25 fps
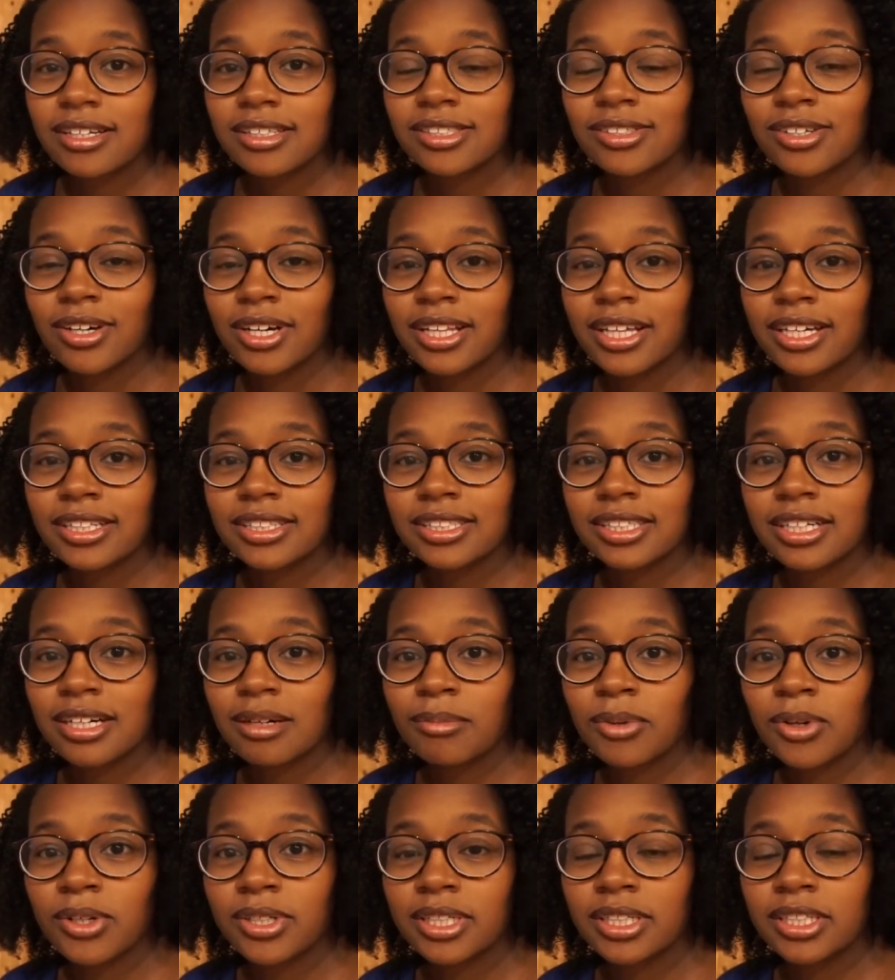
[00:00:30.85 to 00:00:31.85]
So I like to
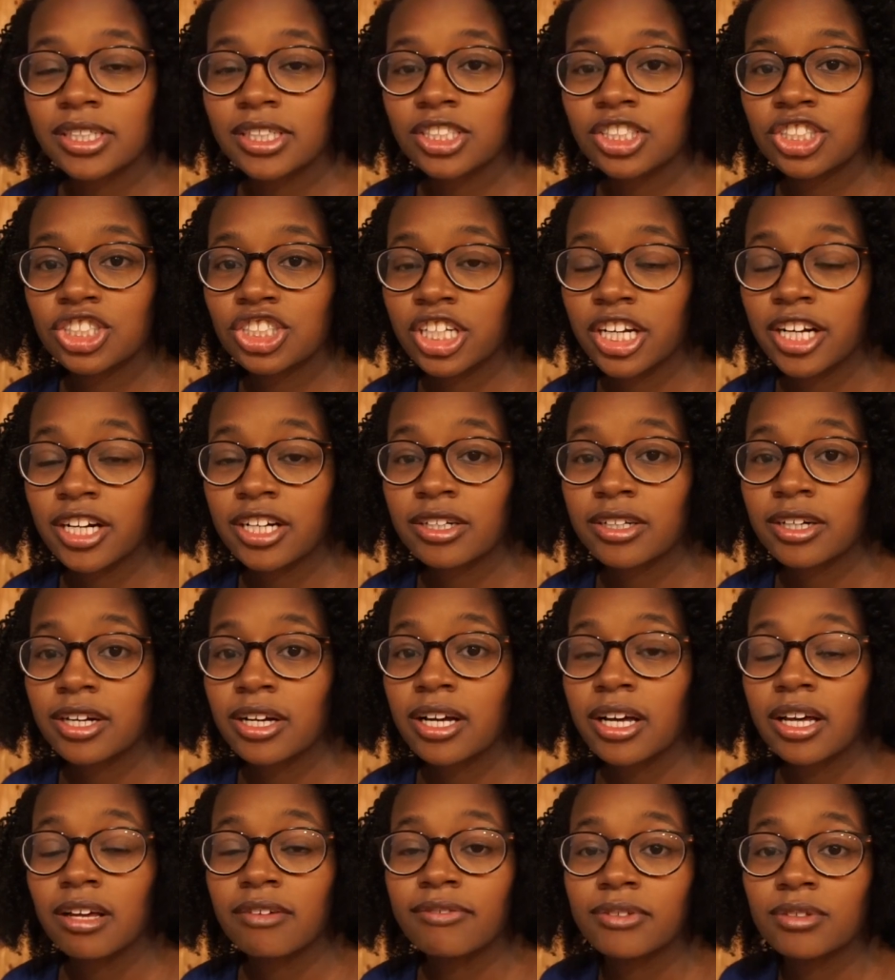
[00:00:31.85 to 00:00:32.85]
come on here and share
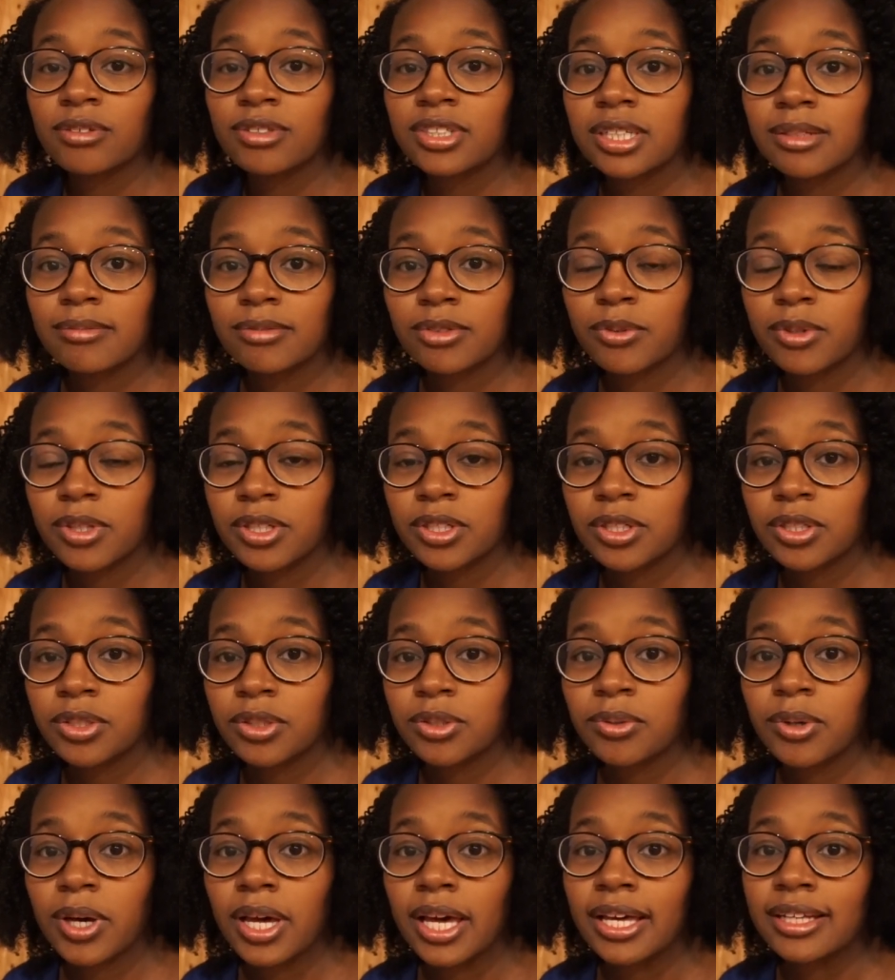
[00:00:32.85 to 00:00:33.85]
a few tips with
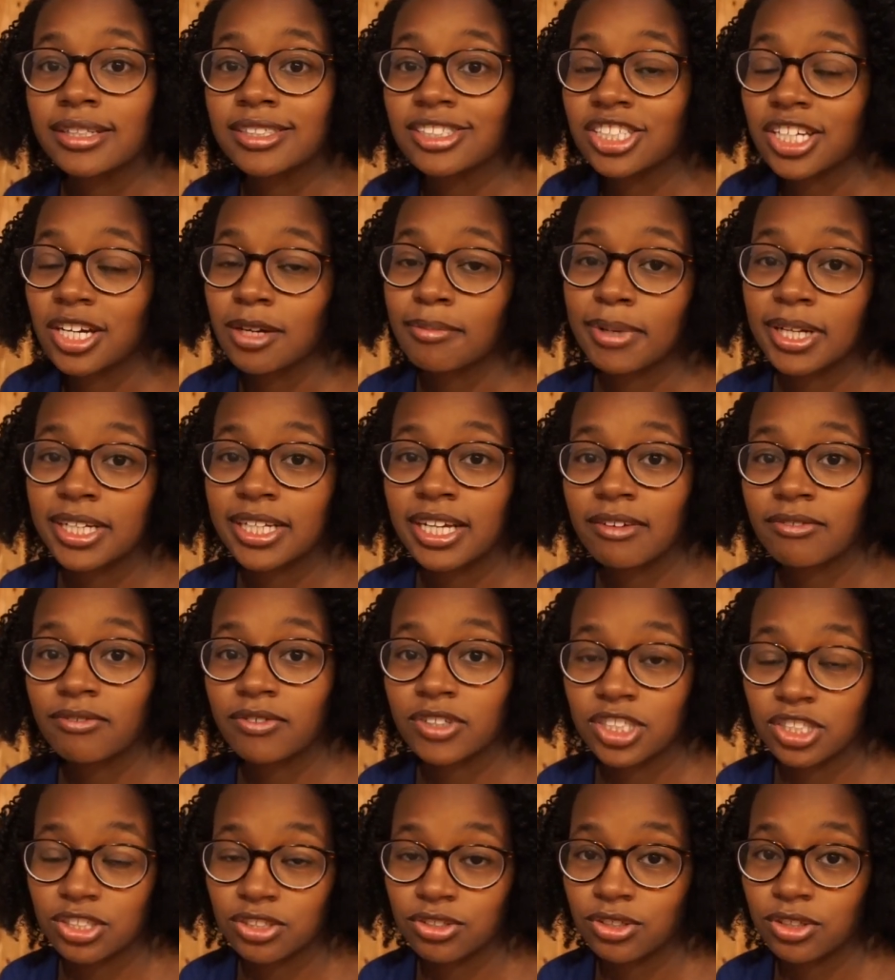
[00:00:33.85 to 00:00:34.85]
you and share my
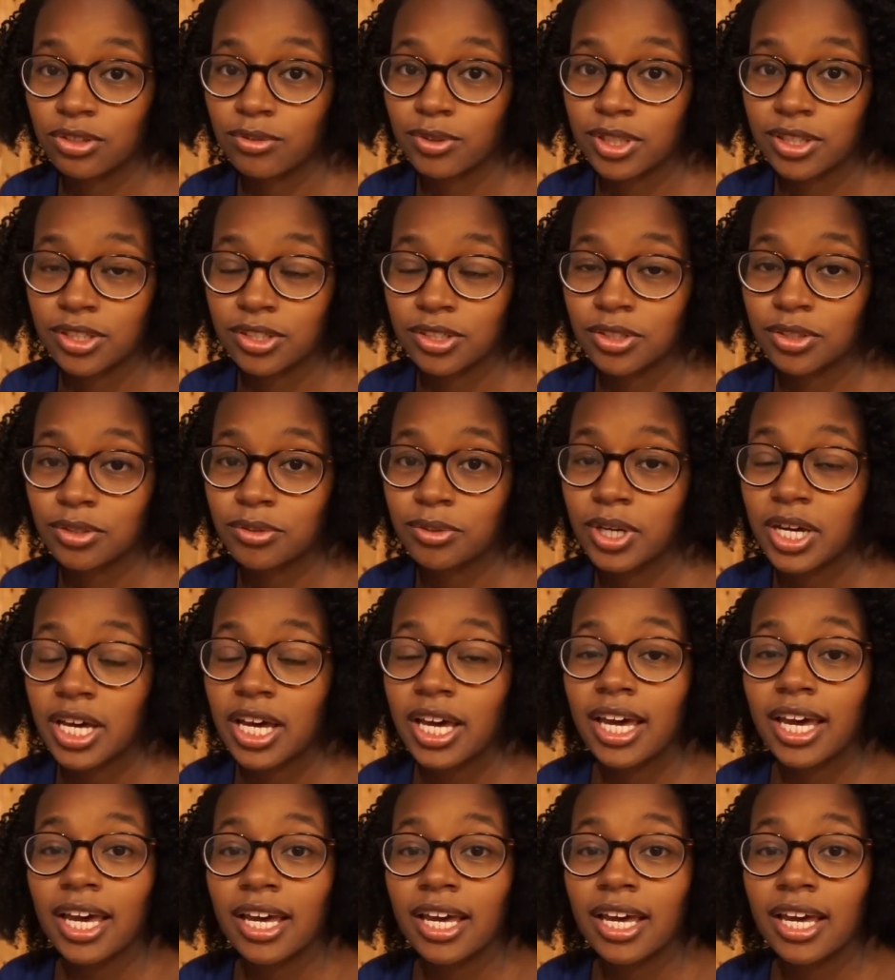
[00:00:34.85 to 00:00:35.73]
debt-free story with you